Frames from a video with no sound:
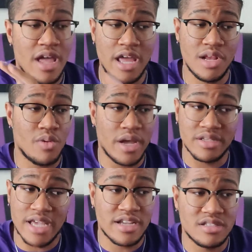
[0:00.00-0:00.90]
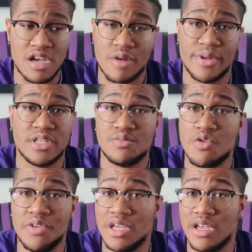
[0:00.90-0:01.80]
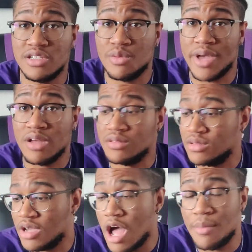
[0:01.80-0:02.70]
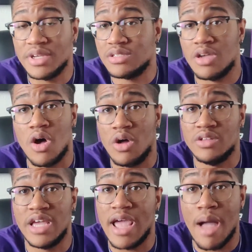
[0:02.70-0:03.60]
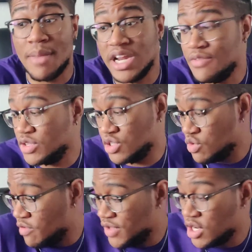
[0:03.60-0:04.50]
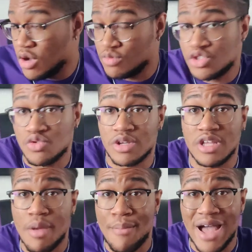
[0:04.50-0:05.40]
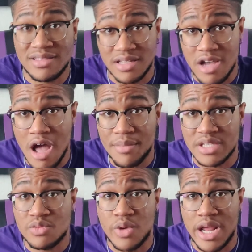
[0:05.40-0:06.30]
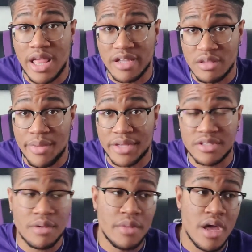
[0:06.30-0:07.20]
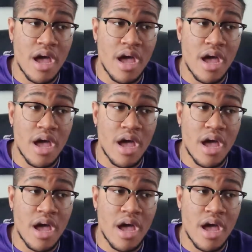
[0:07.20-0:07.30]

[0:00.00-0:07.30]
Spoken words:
Anyways, I can talk about this movie and gush about the comics all day. I might even do a video strictly about the comics and what I liked about them.